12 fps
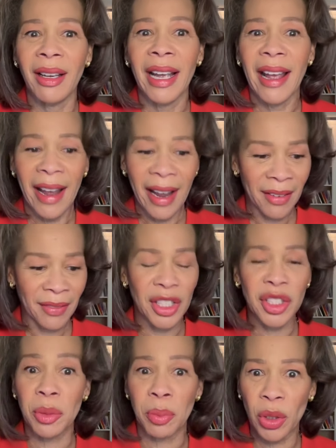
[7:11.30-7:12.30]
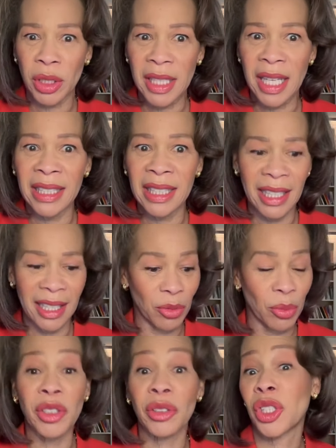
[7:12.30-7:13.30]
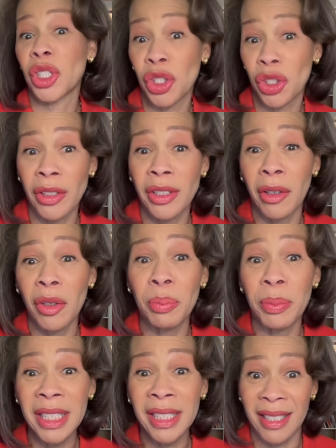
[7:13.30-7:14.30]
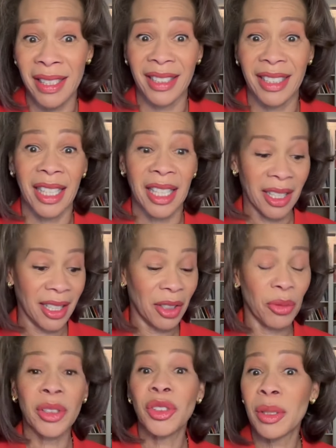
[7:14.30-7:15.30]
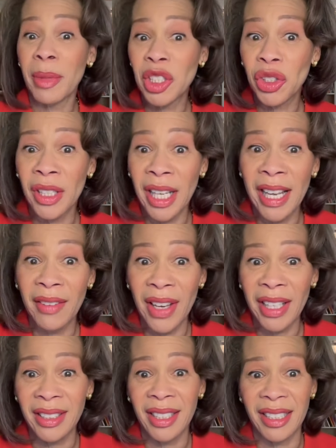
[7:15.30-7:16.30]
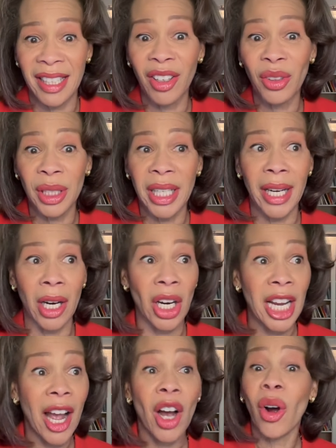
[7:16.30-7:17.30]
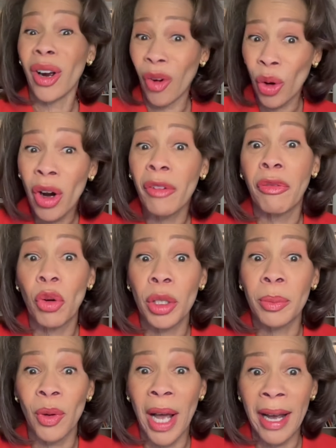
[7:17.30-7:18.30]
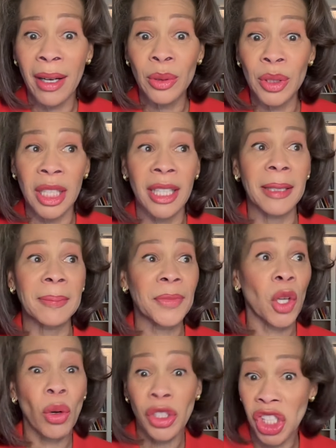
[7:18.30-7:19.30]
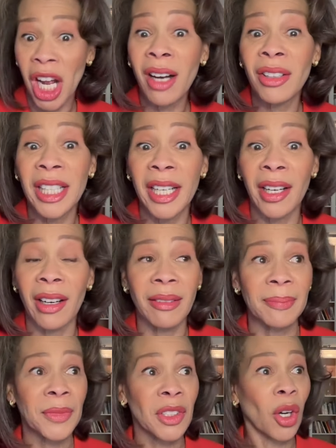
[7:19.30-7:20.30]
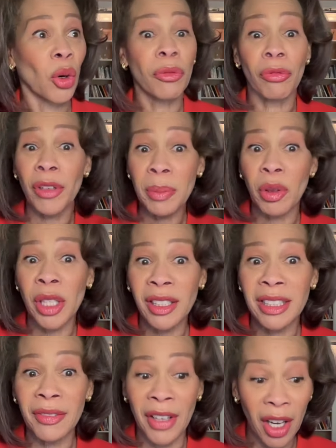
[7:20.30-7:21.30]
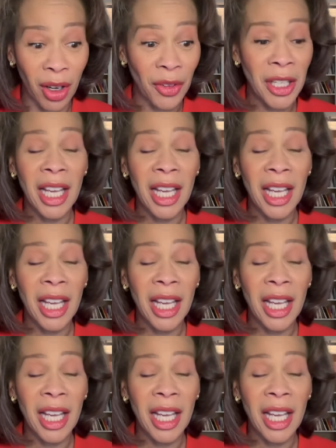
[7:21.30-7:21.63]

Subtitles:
have the supports they need, whether it's to start their own business, whether it's to make sure they have access to health care or affordable housing or childcare or reproductive health.